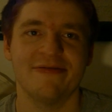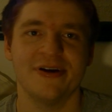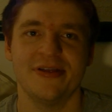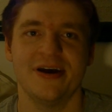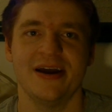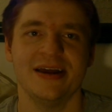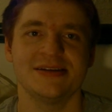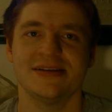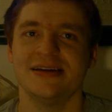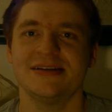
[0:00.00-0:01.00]
everything.
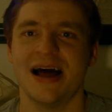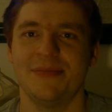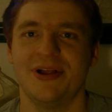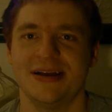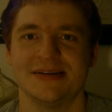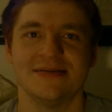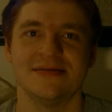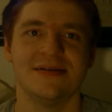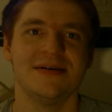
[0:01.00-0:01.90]
It's it's not pleasant.